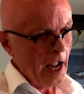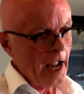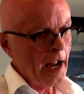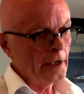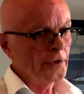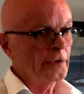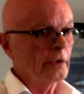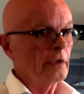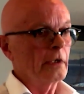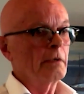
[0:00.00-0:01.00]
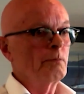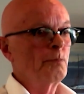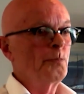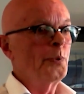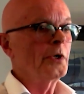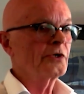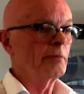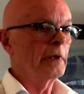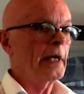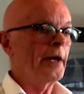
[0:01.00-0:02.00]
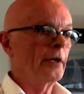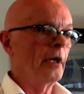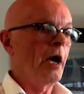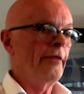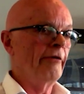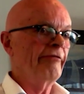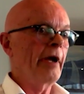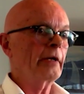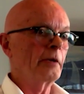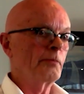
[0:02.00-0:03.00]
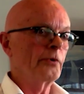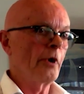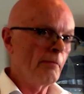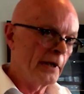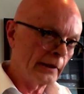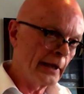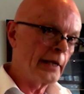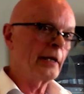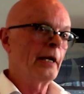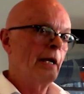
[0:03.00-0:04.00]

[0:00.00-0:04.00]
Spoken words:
and possibly underline the fact that predominantly